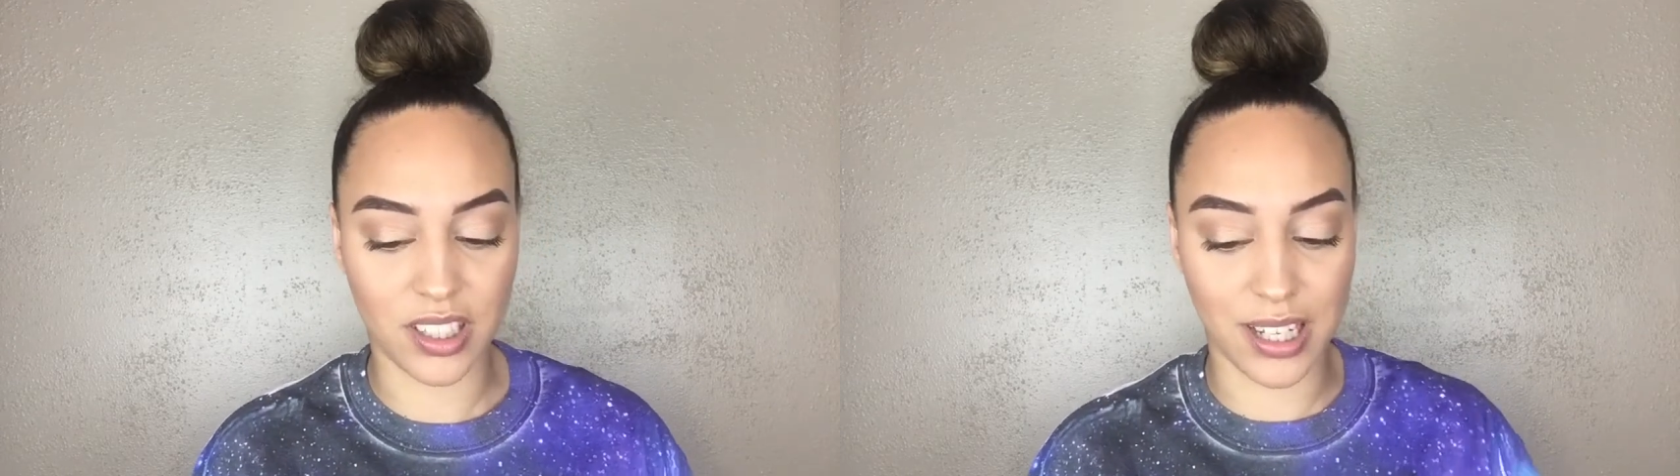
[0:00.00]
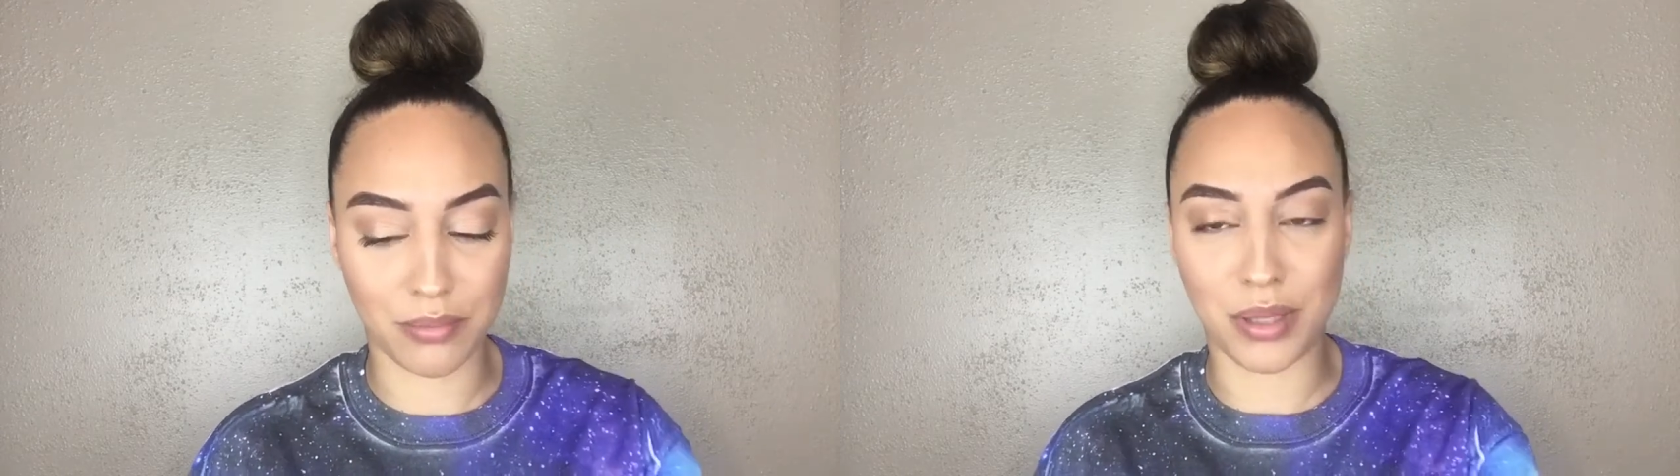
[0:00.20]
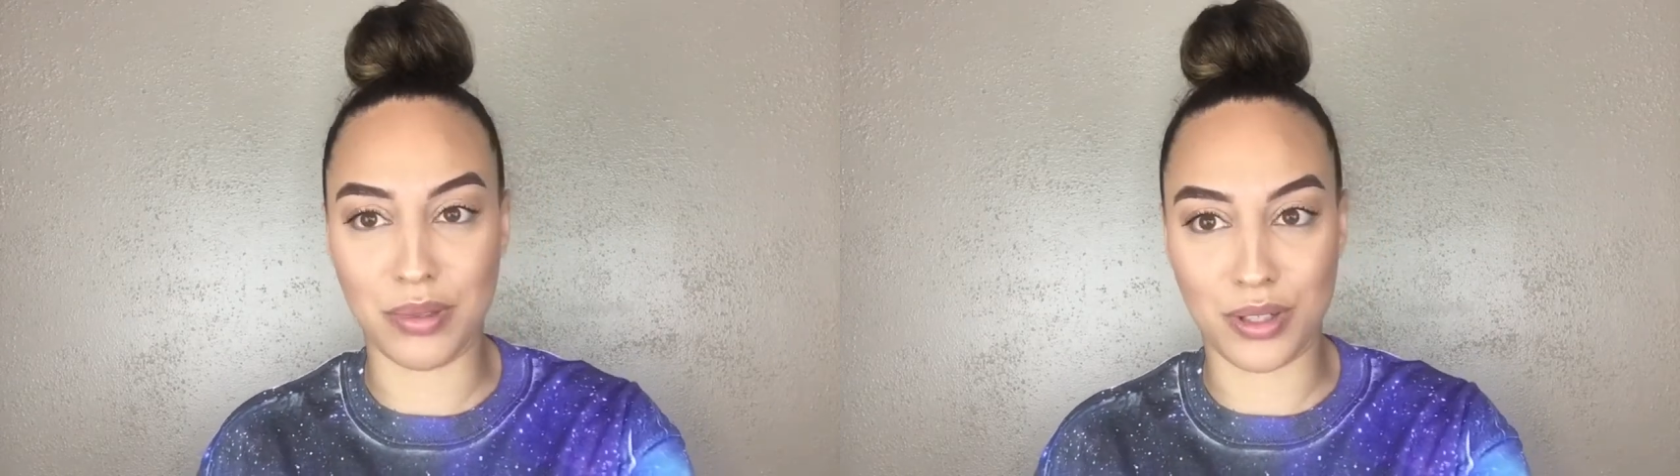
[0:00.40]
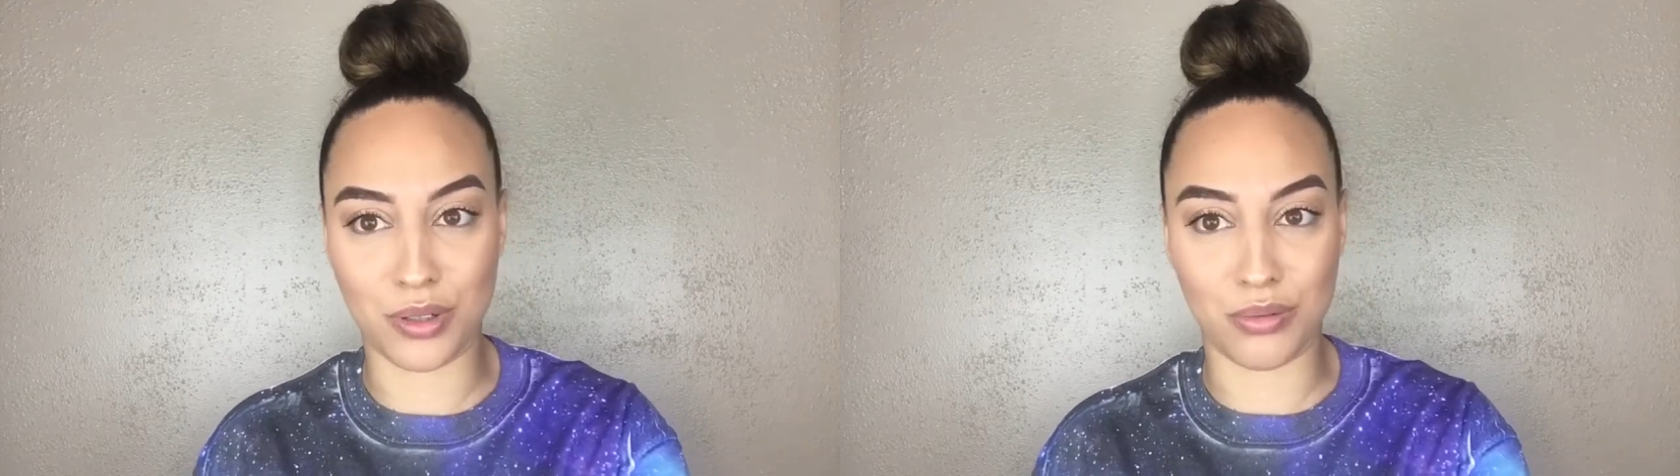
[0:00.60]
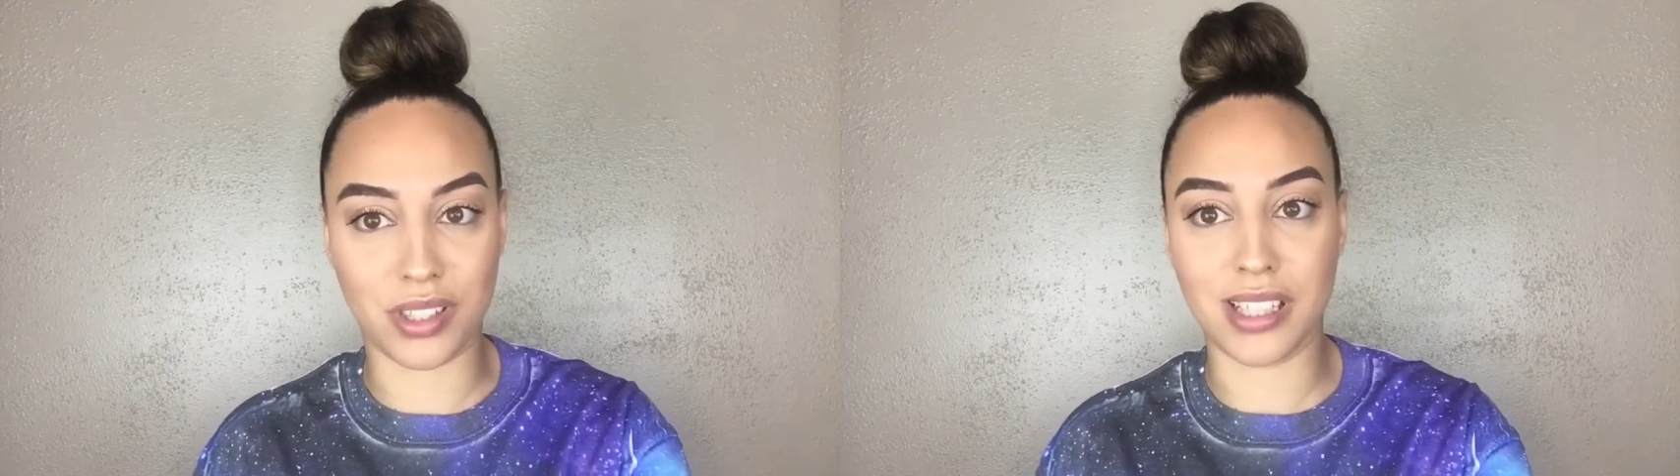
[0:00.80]
Like maybe
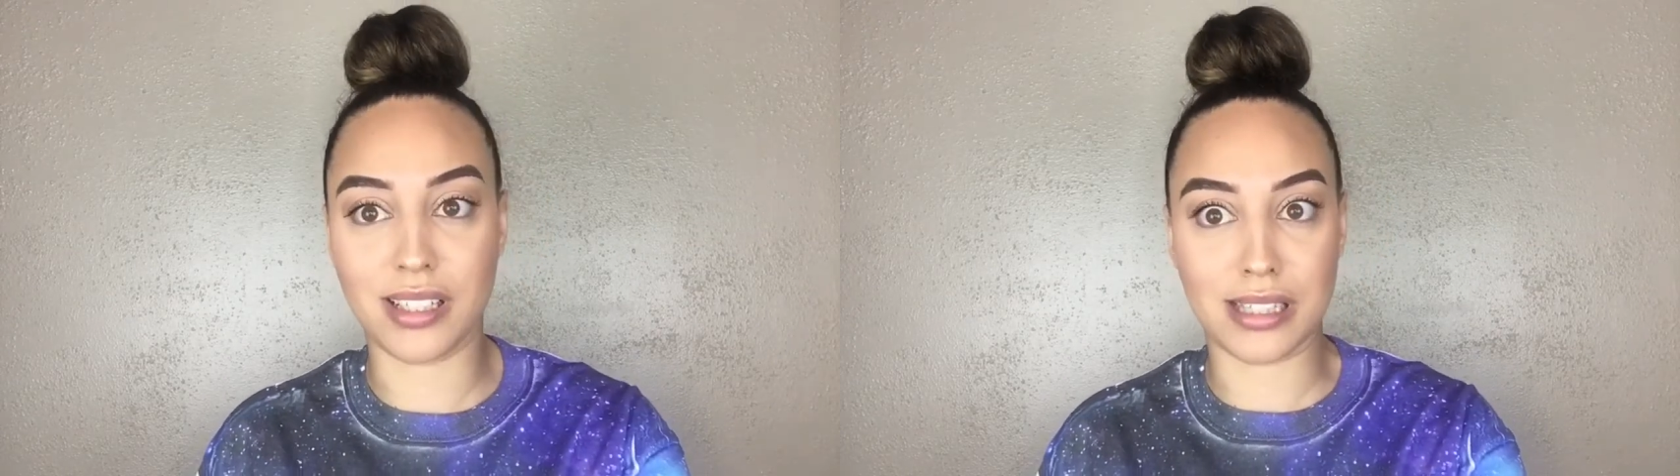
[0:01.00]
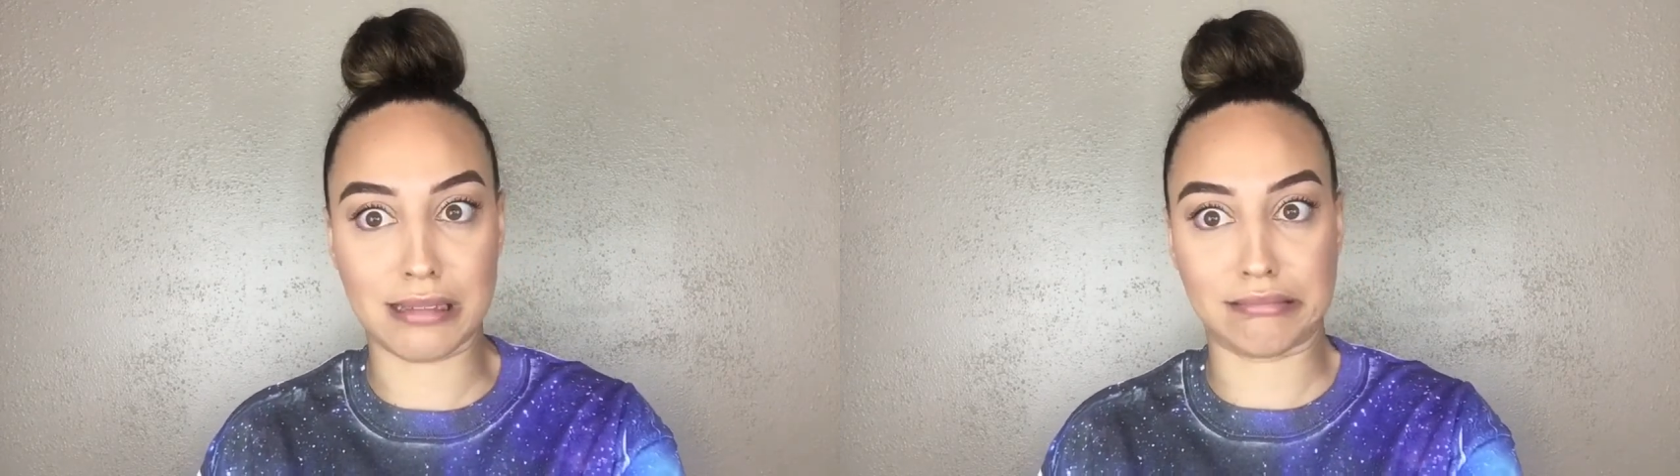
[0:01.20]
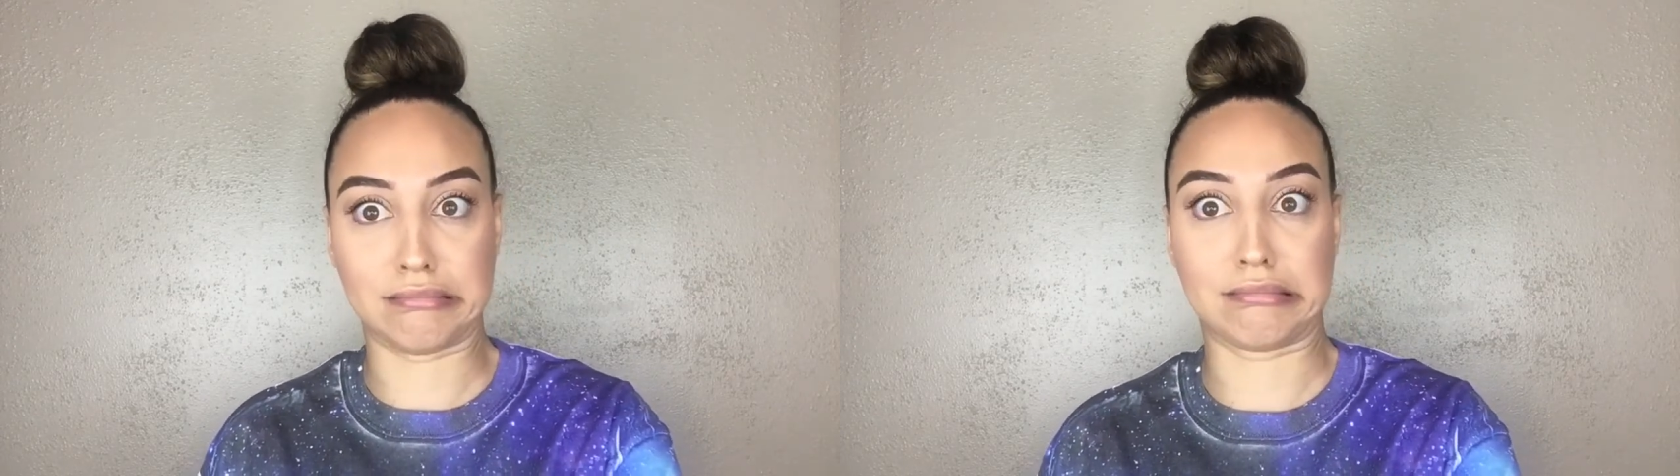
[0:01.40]
2 weeks.